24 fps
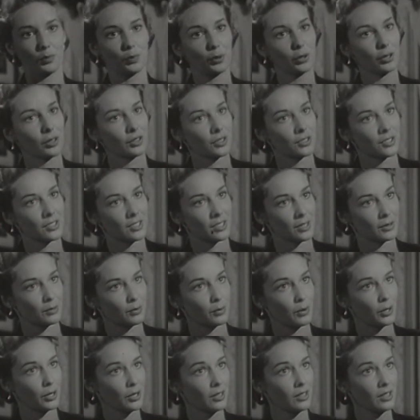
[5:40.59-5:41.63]
a
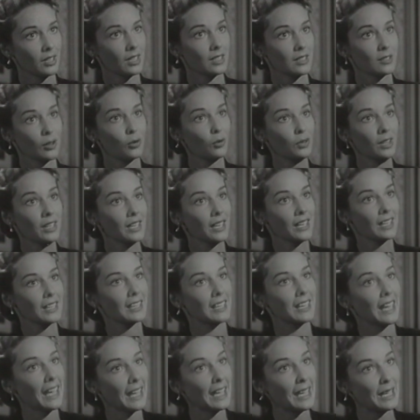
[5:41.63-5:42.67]
person, Bert? It's only a
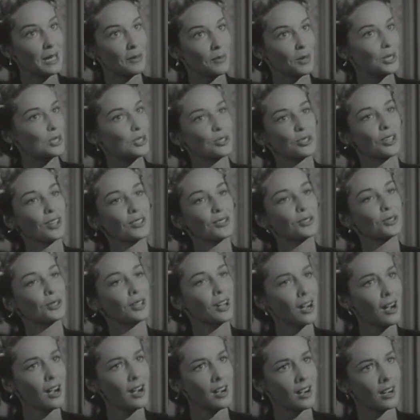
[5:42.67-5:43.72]
game. It's just
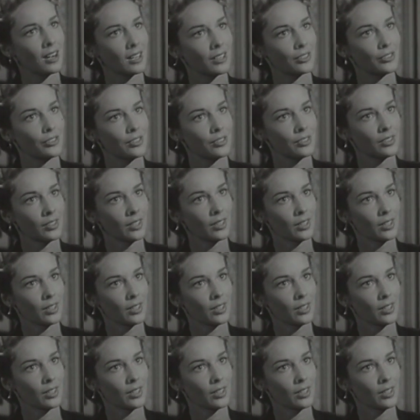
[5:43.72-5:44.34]
cards.